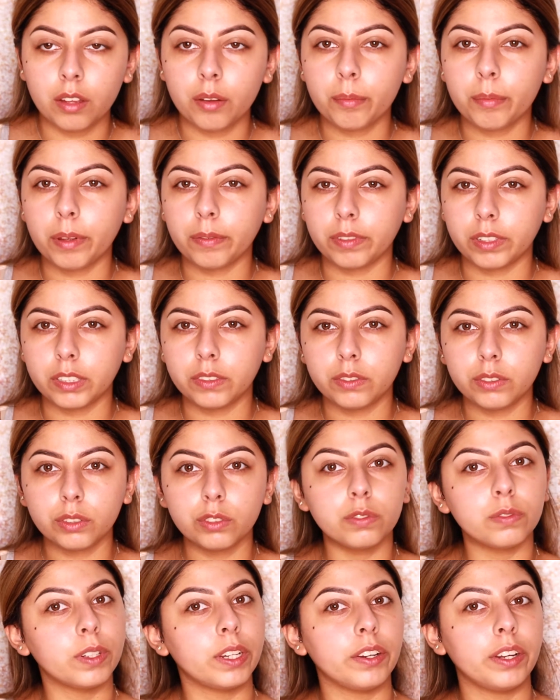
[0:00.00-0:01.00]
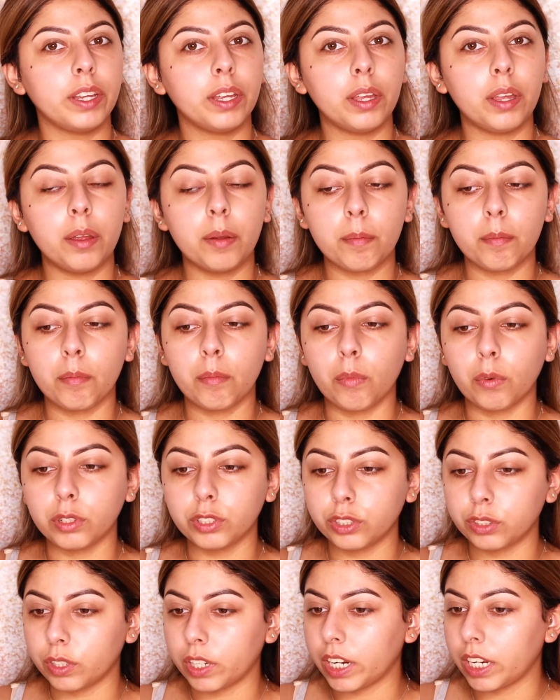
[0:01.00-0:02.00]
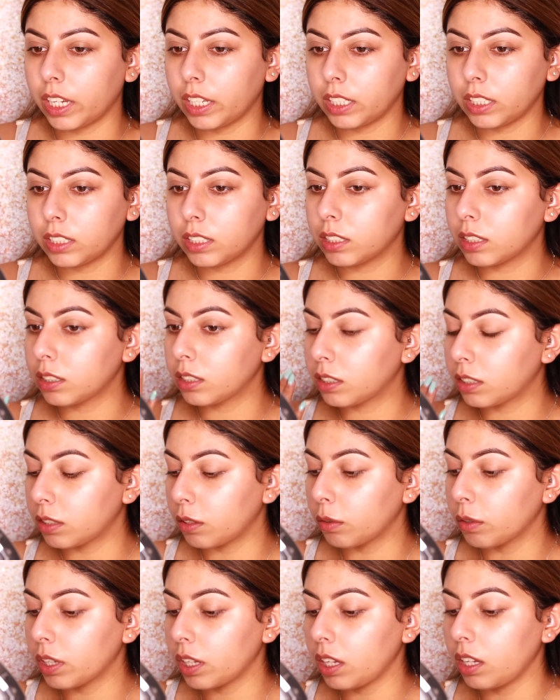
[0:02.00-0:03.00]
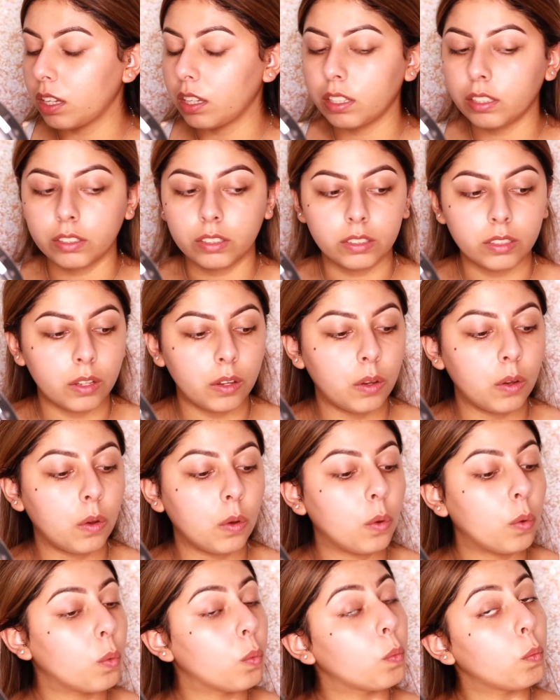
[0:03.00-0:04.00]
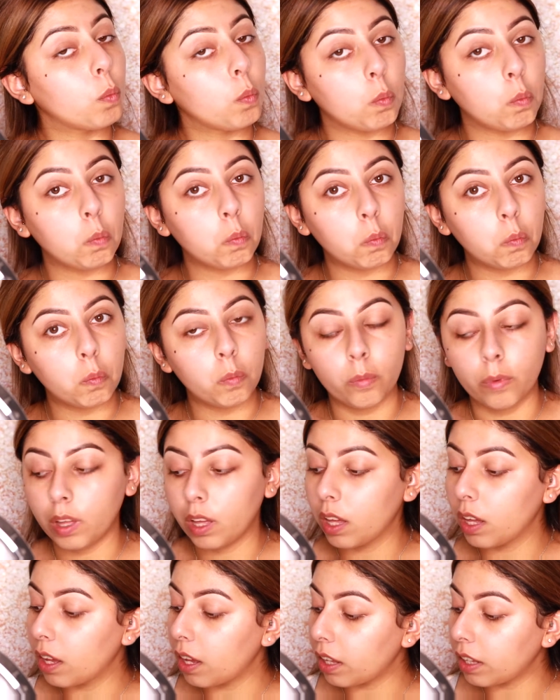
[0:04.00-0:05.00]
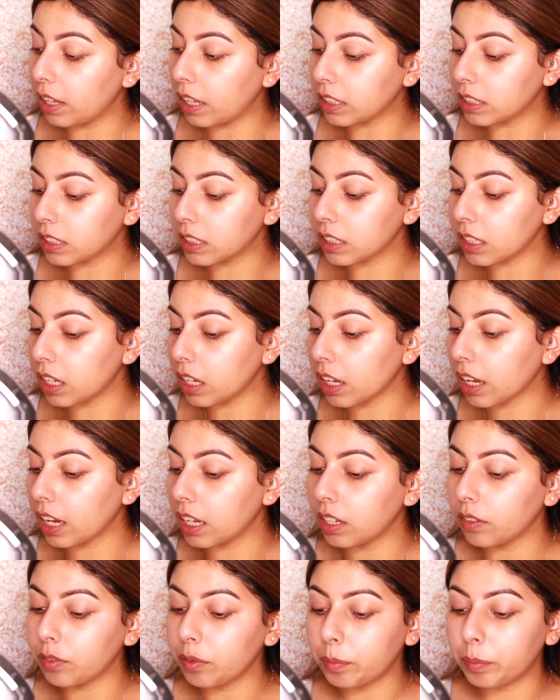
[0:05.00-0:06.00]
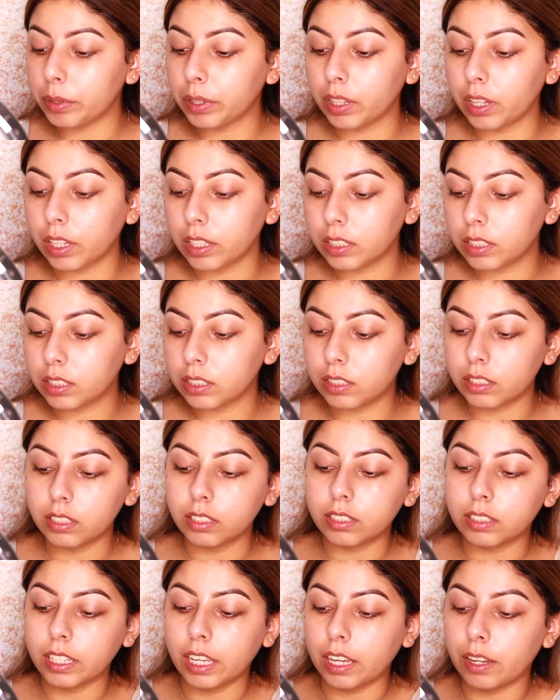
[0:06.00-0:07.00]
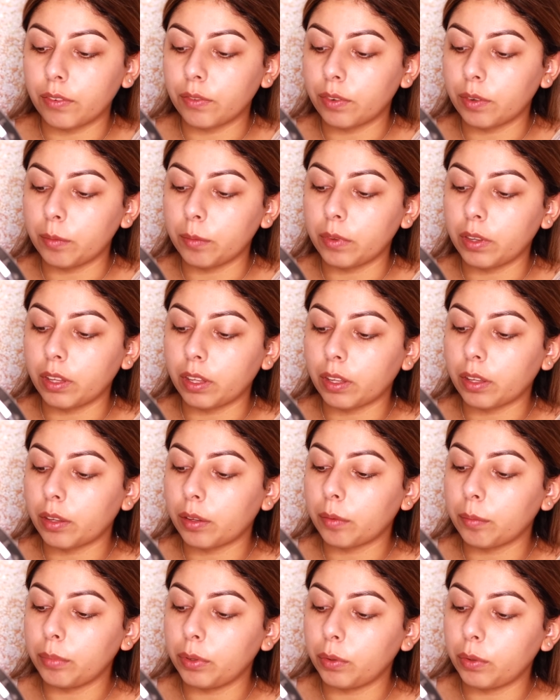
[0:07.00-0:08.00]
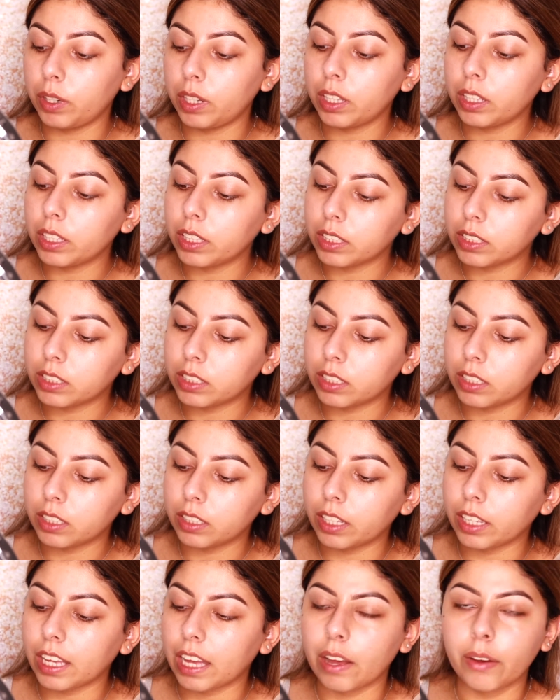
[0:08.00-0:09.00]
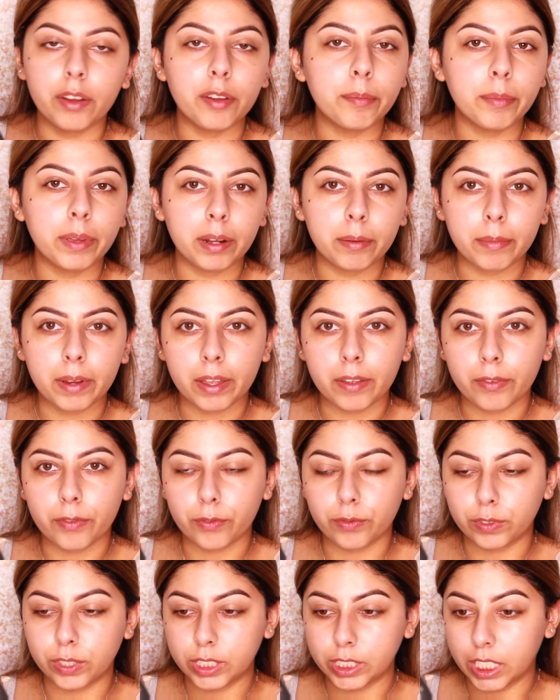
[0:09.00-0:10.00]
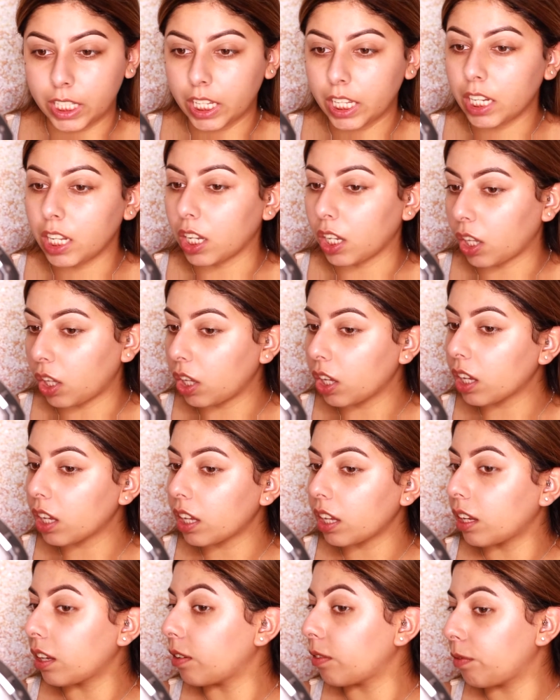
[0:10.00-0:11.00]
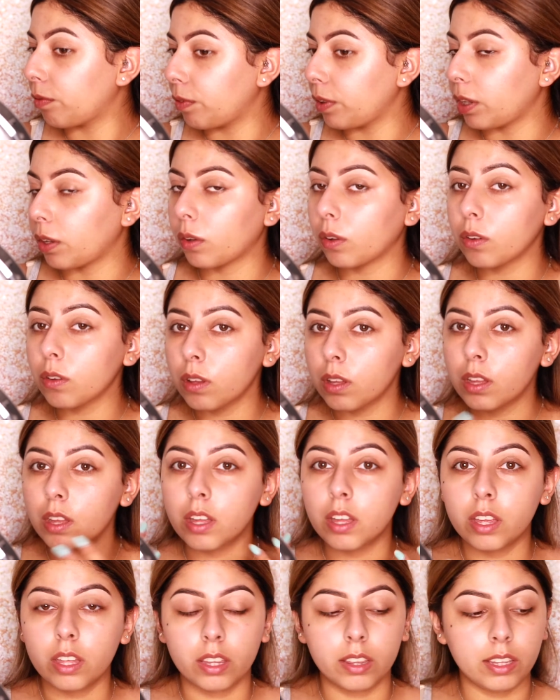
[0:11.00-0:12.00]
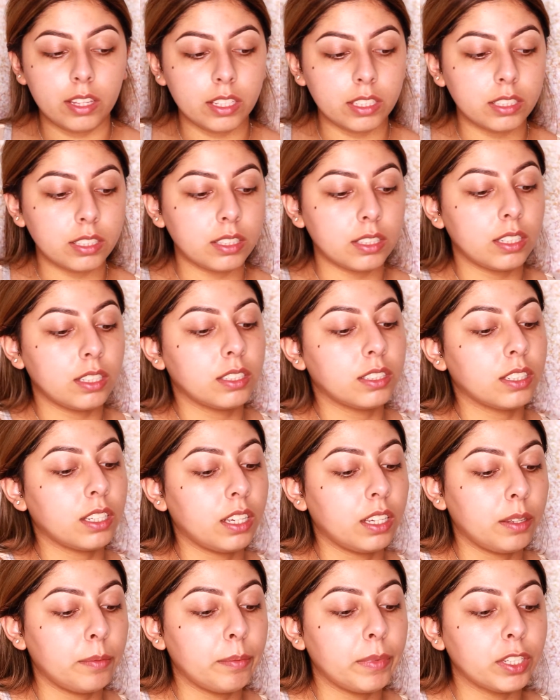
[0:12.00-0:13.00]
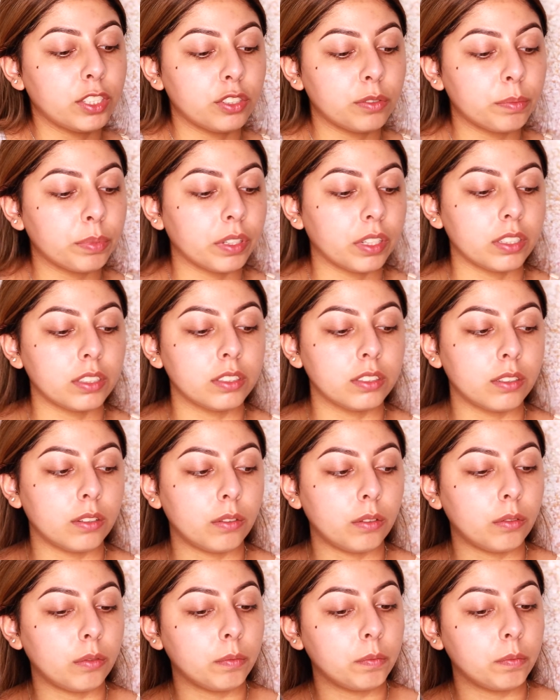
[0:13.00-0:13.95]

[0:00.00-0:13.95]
My face feels very moisturized, silky, so that's kind of a plus aside from the beauty elixir, like how it made my skin look and feel. This is a major plus. So